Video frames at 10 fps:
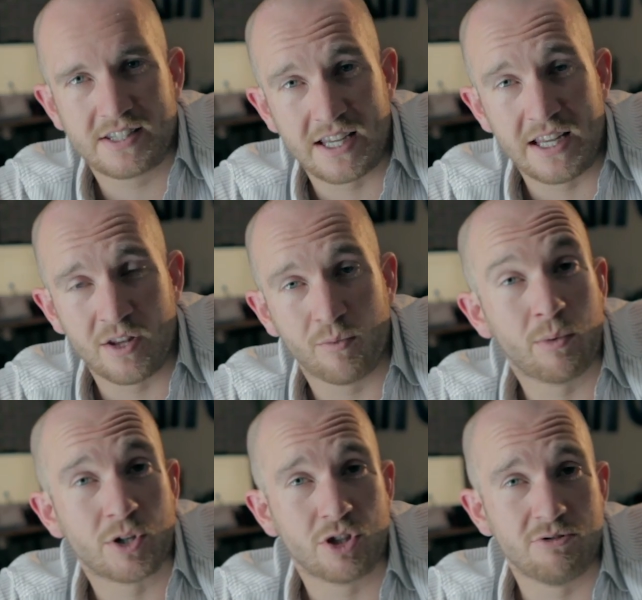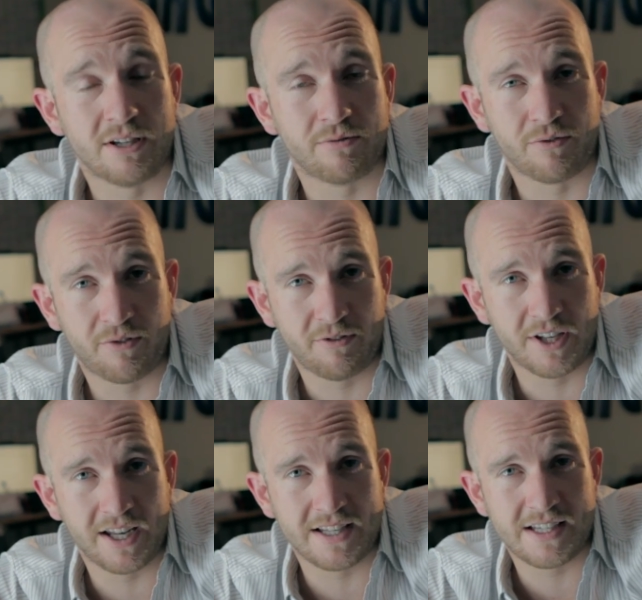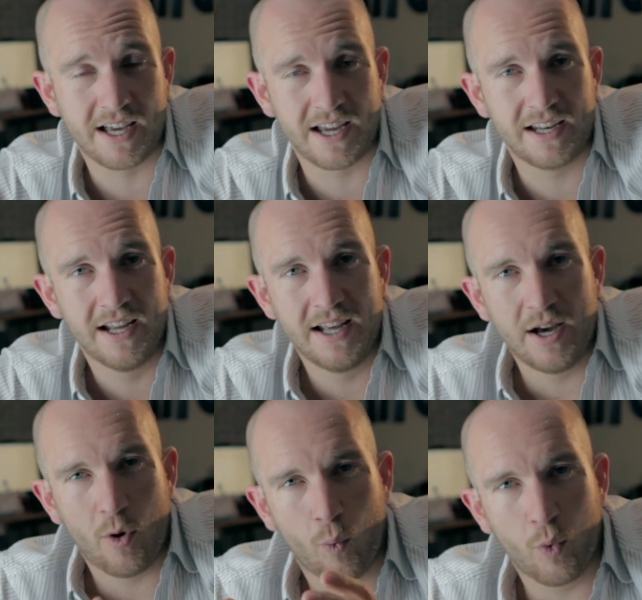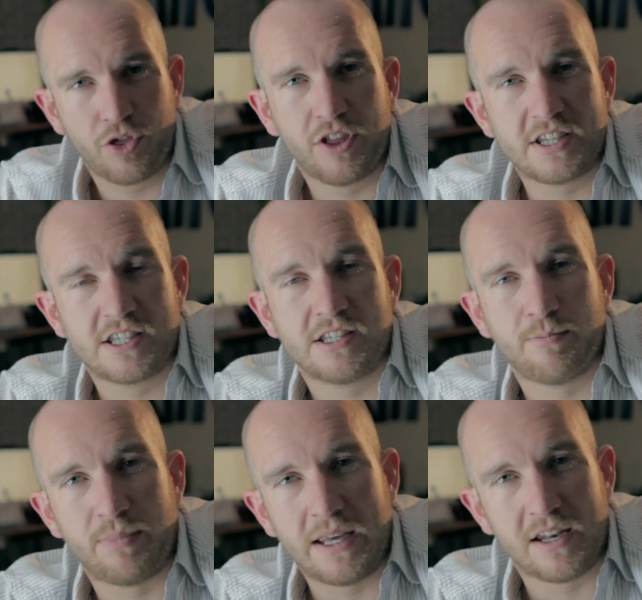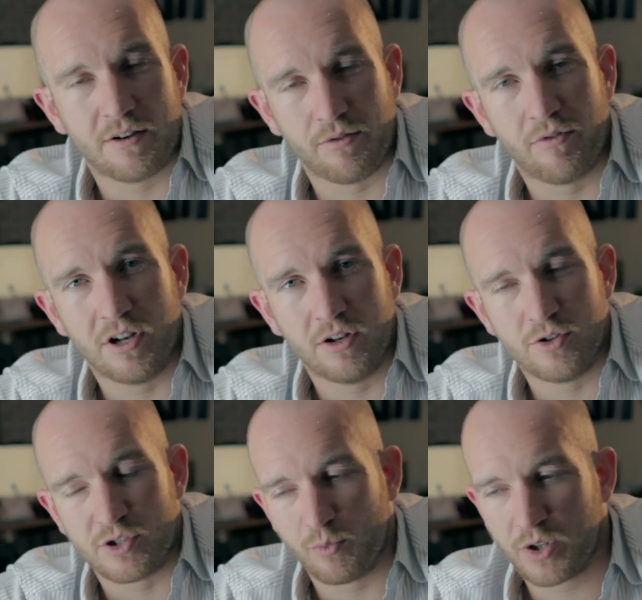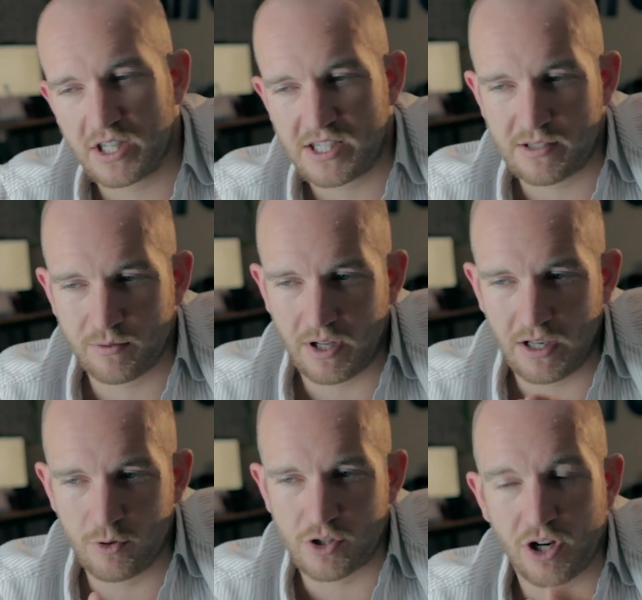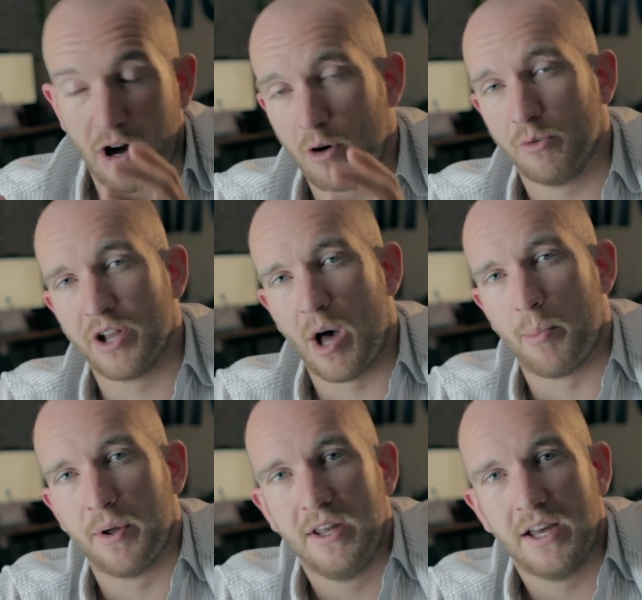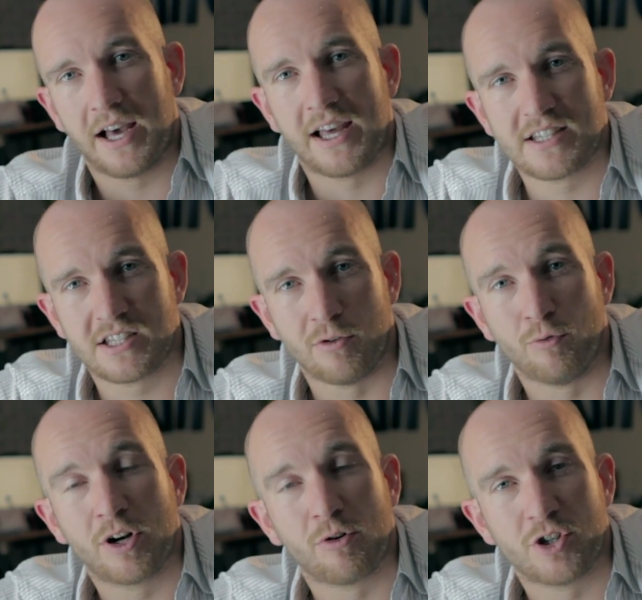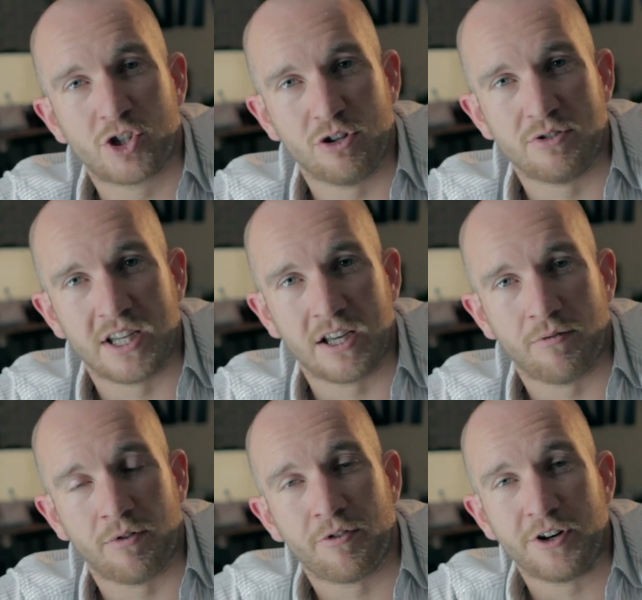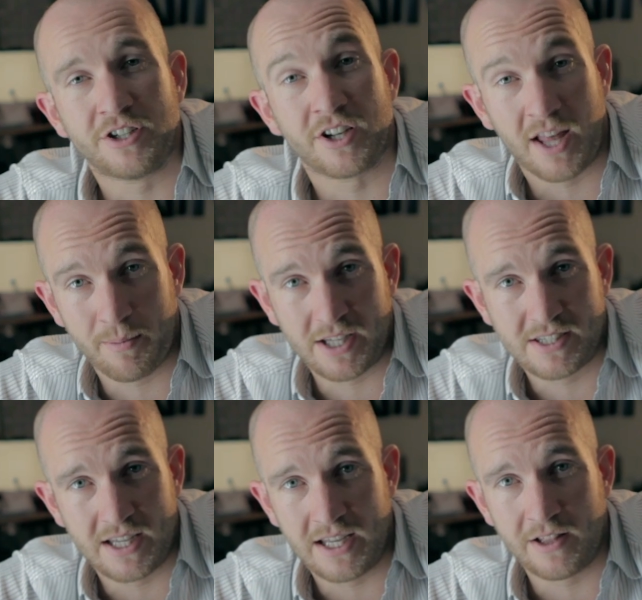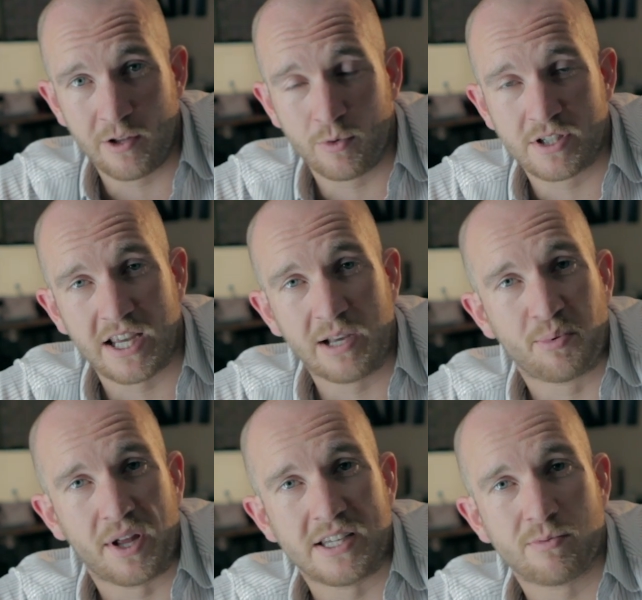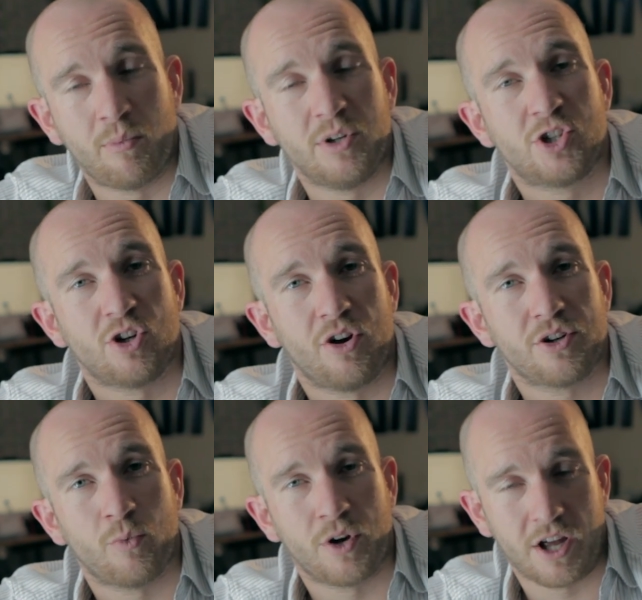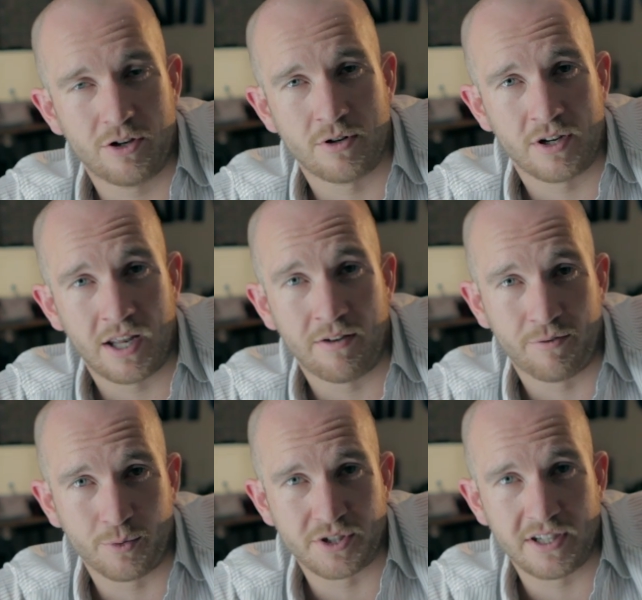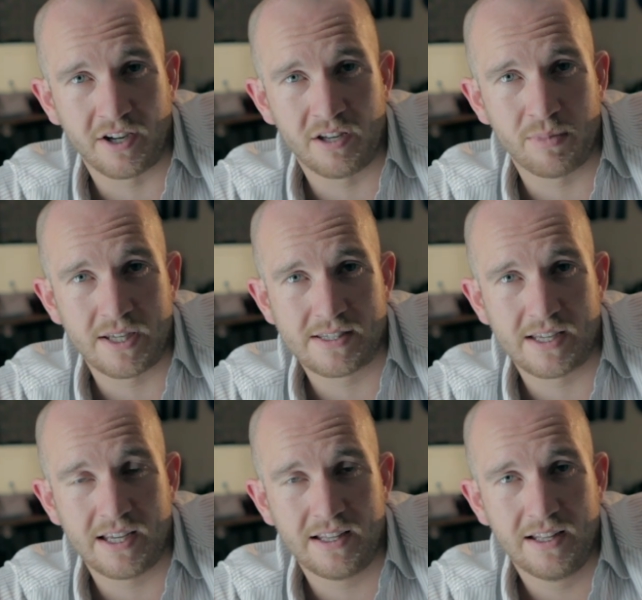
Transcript: scene that we were shooting for 1588, would this be enough of an illusion? Would this illusion hold up against a rigorous shooting of a very dynamic scene that would take place when we shot 149 BC?